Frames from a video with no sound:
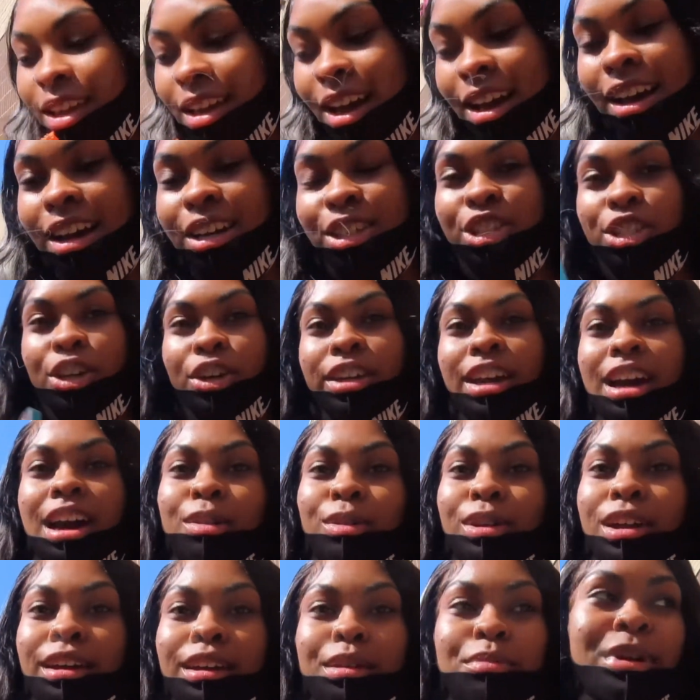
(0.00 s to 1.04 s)
I'll show y'all
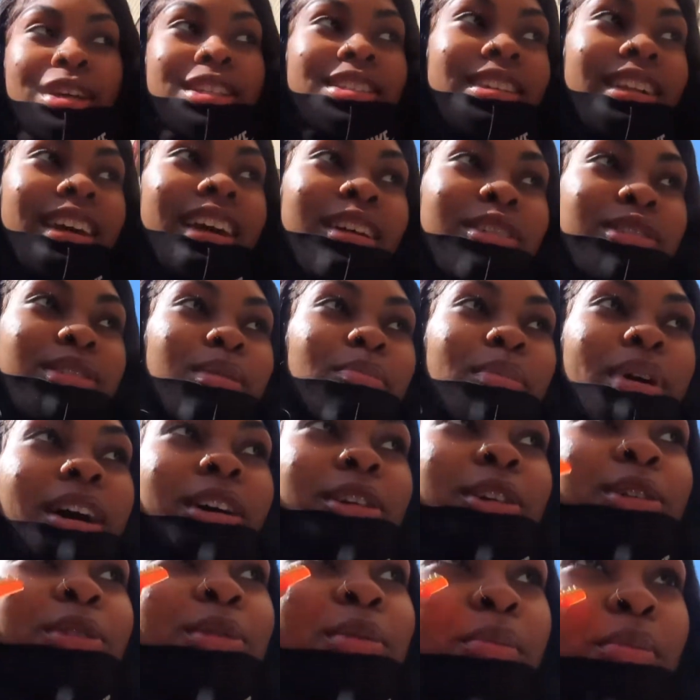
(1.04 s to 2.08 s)
when I get back to the house the
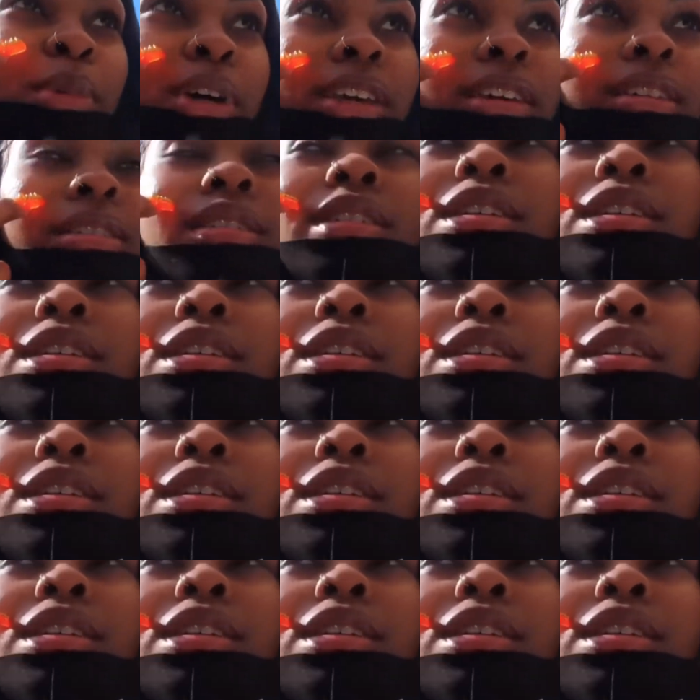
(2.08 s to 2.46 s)
bottle. But, yeah.